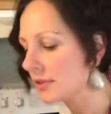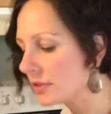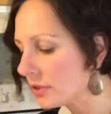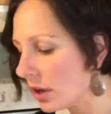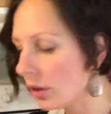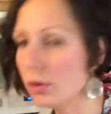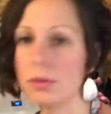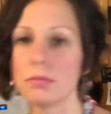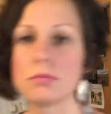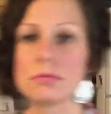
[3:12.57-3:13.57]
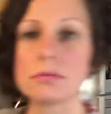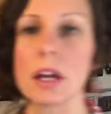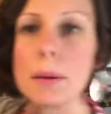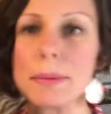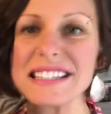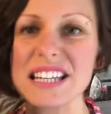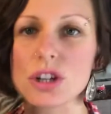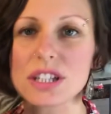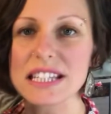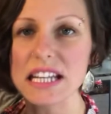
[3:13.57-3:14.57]
So,
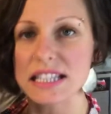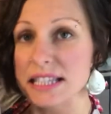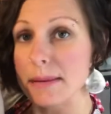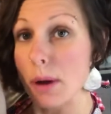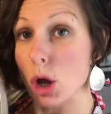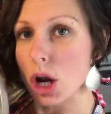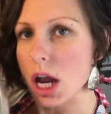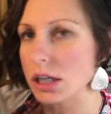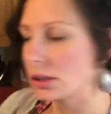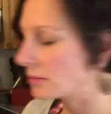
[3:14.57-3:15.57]
potatoes in the bowl.